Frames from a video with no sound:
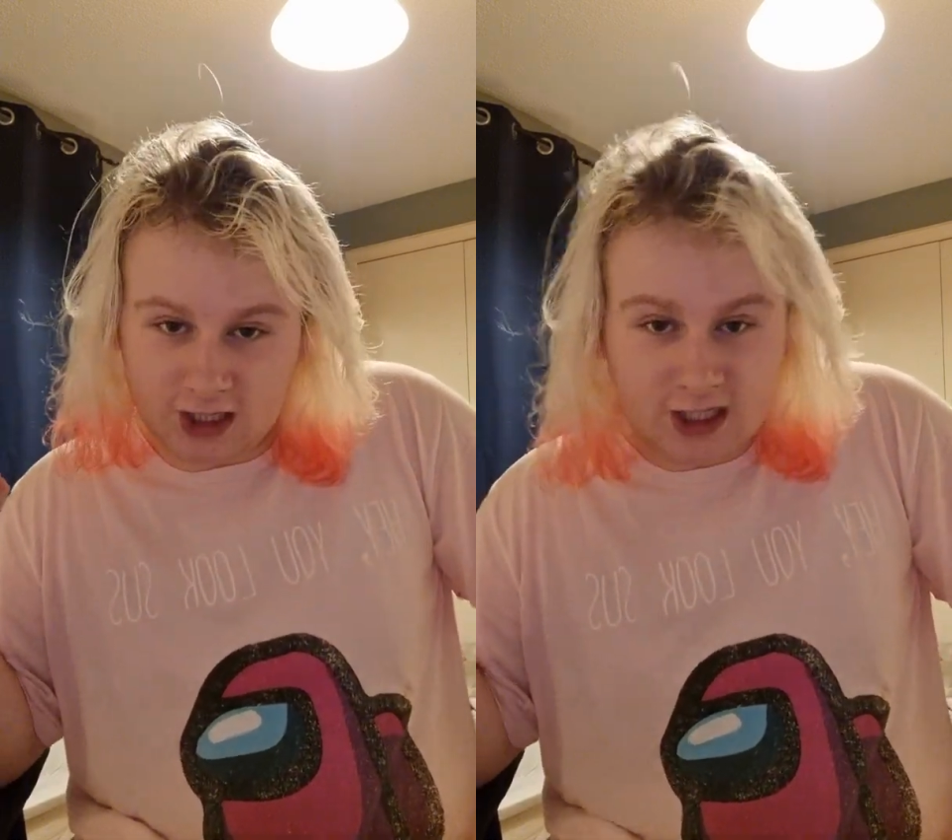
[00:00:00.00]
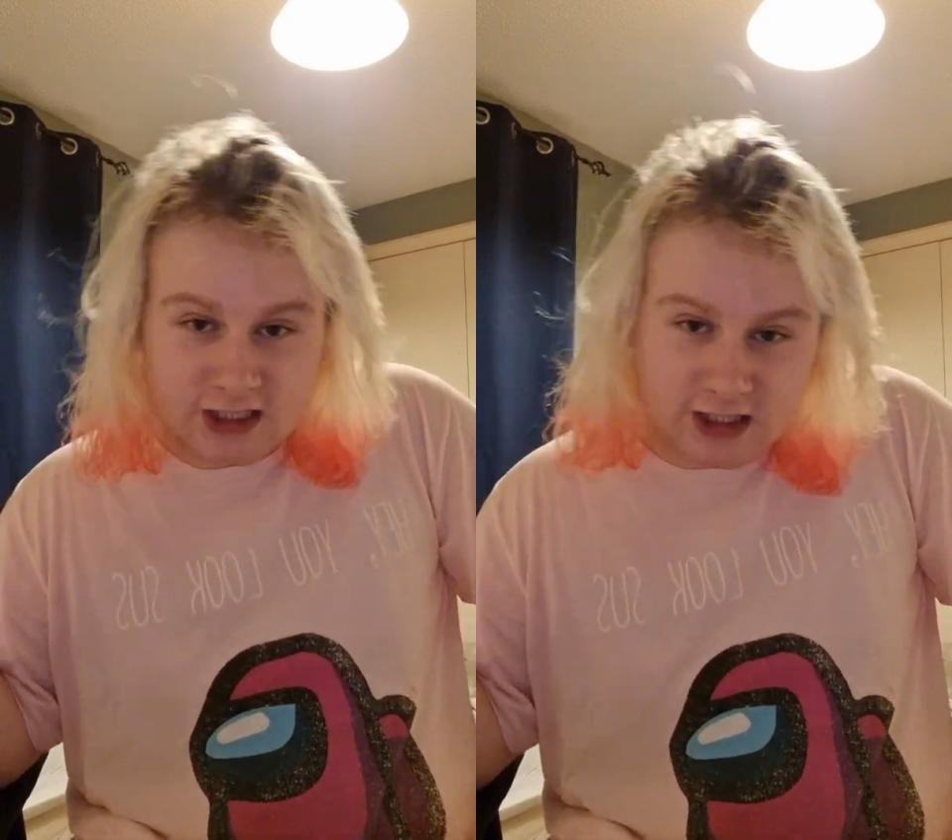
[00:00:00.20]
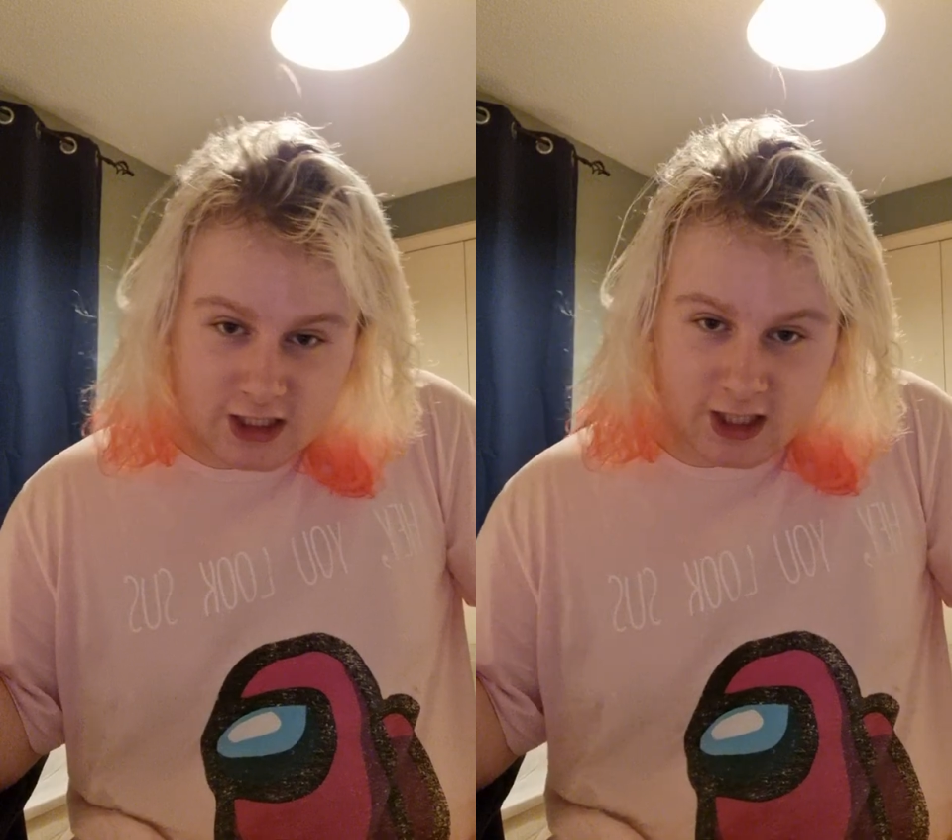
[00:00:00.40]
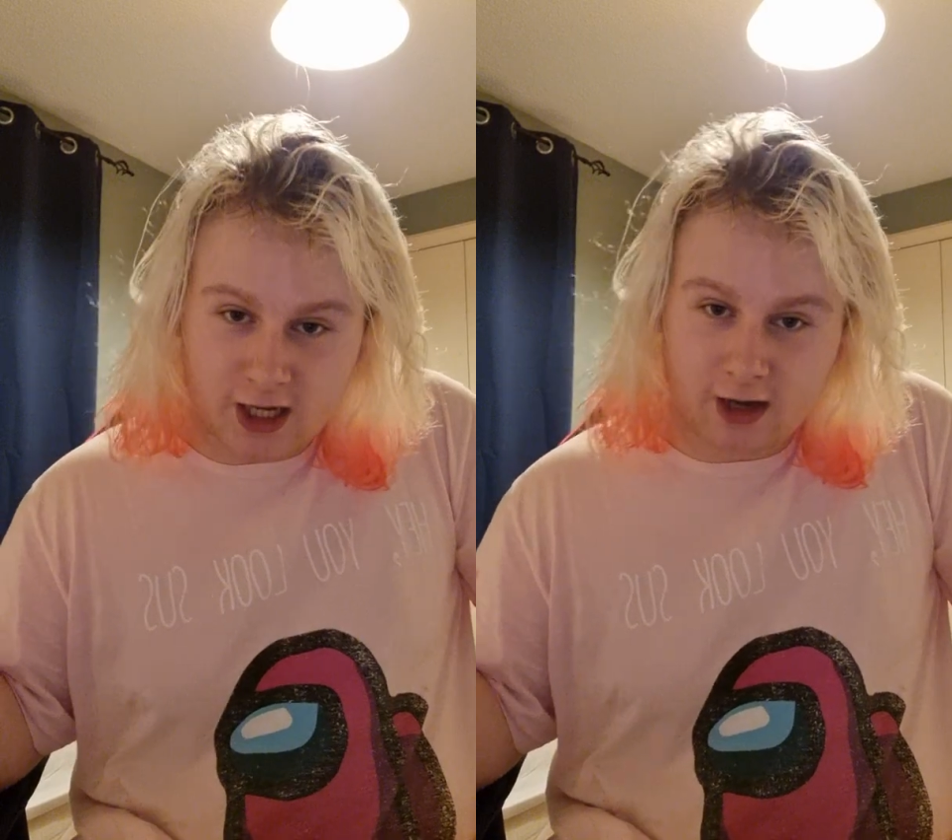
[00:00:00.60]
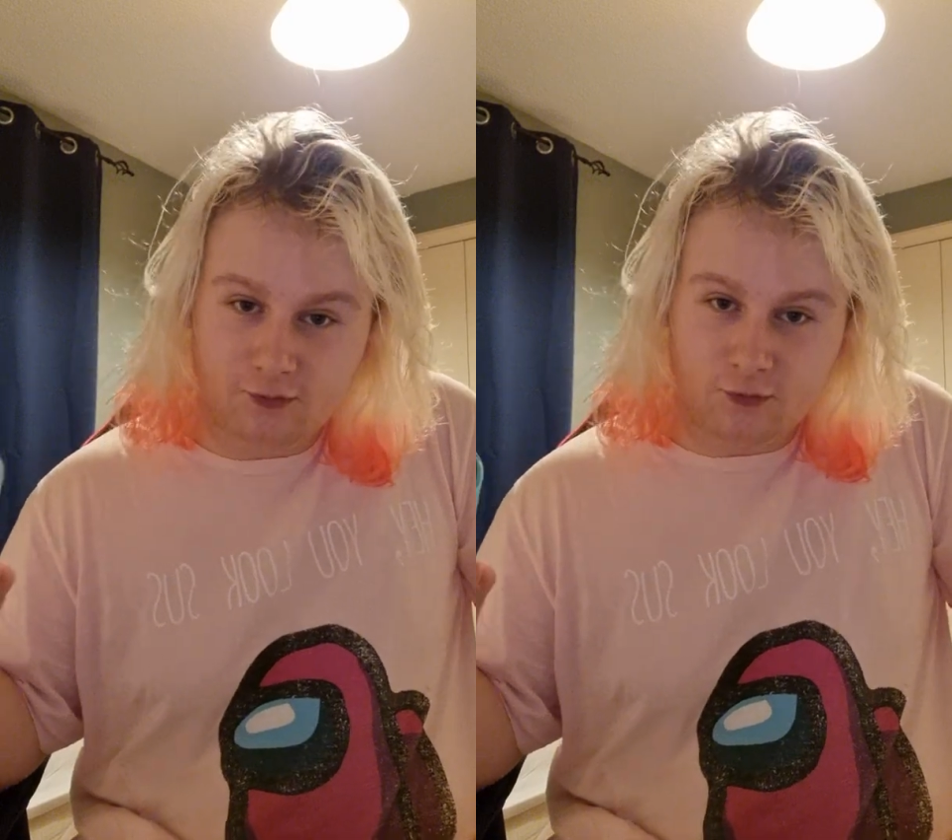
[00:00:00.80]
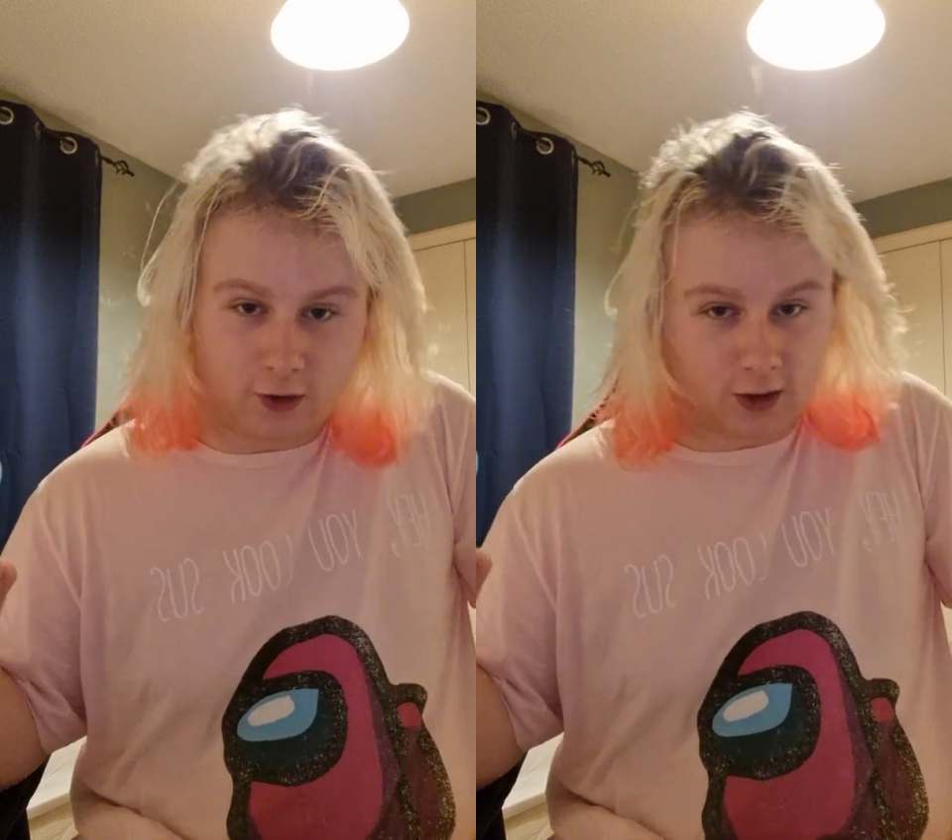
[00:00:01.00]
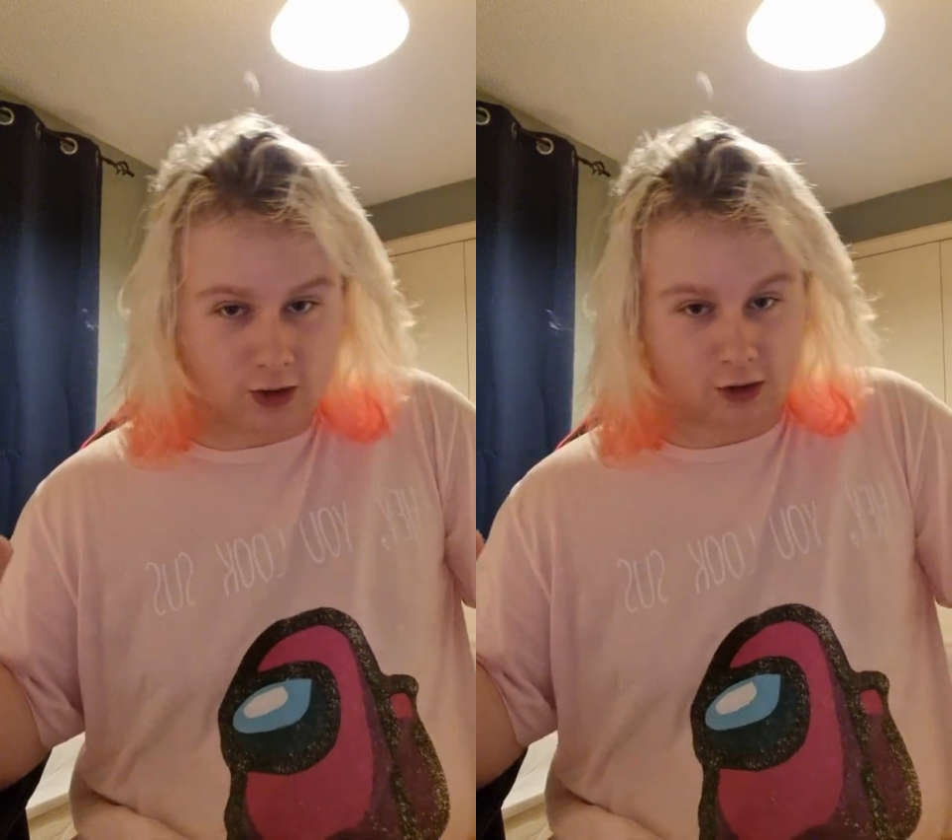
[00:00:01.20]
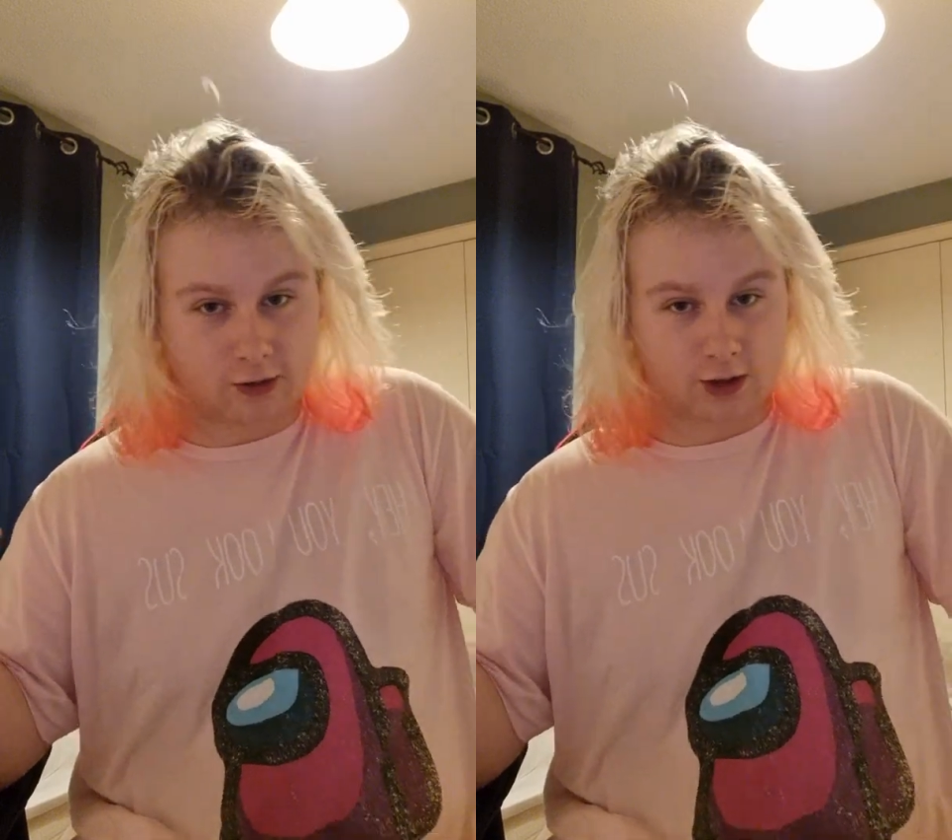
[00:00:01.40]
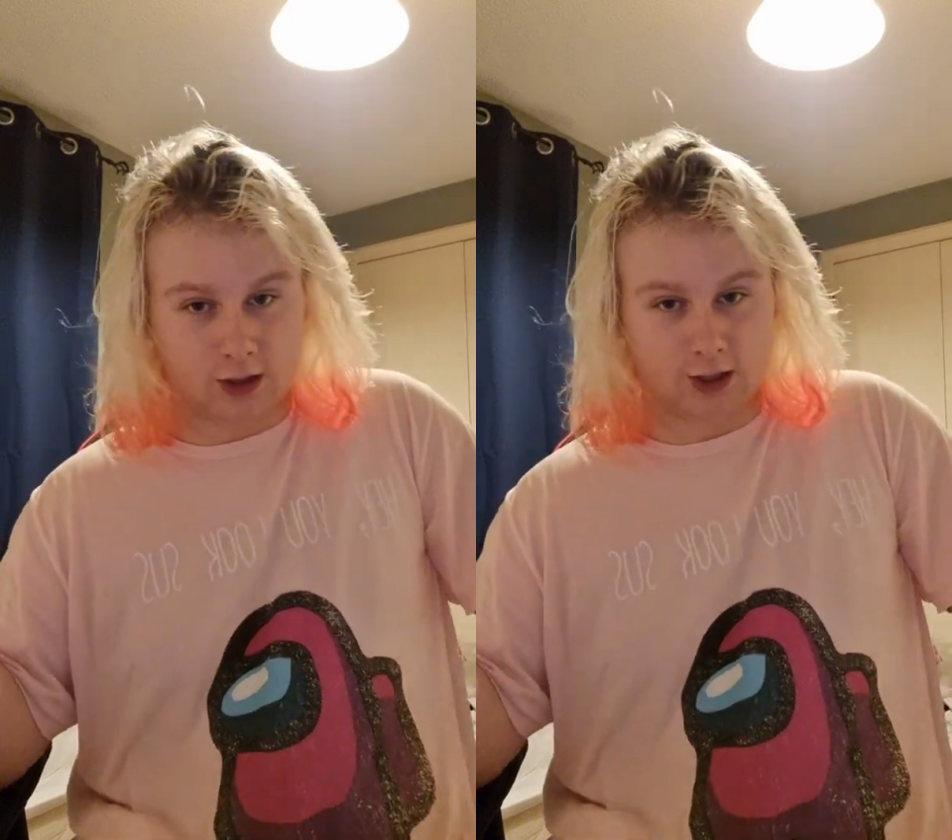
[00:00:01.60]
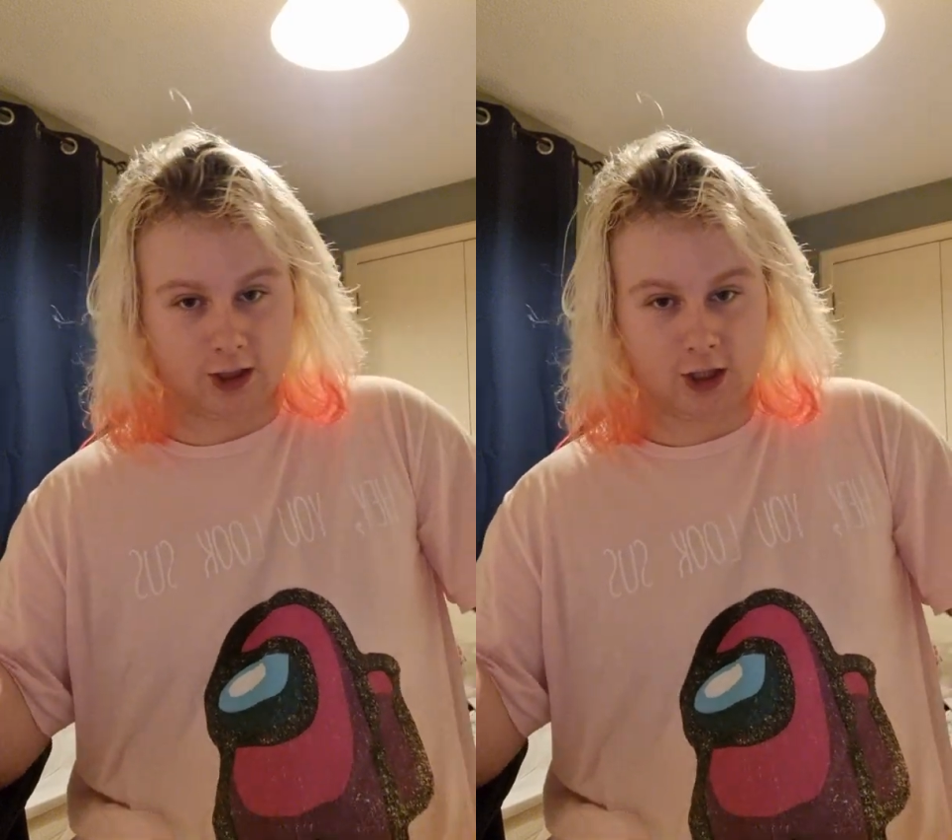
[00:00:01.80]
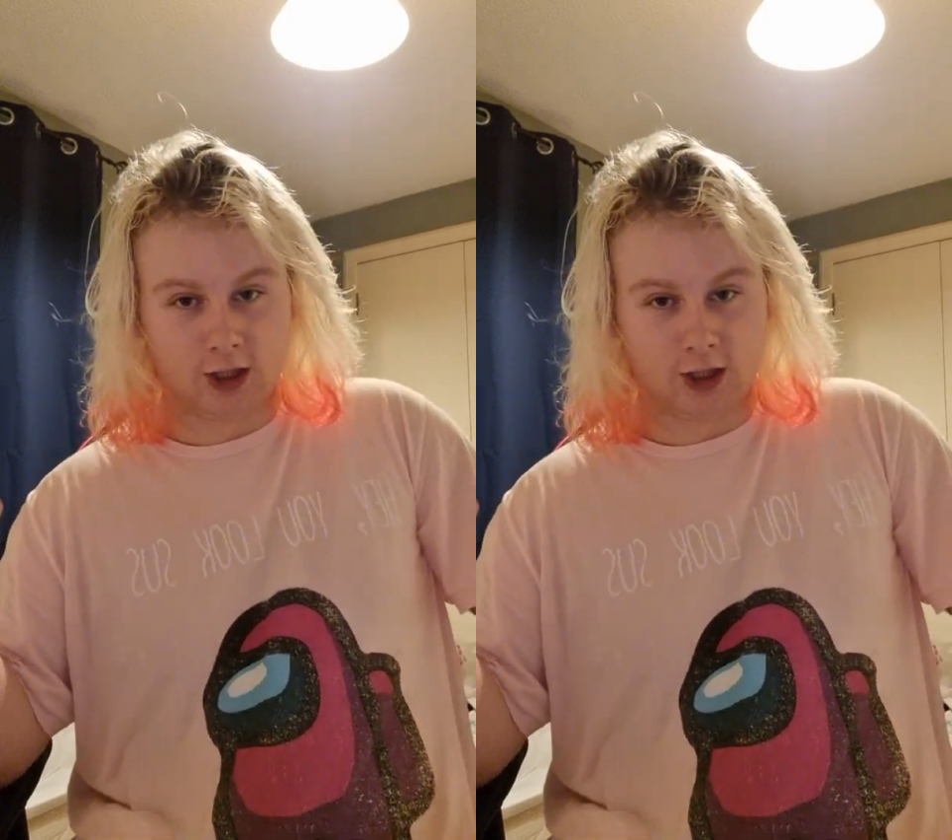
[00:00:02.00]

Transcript: this and that, fucking trying to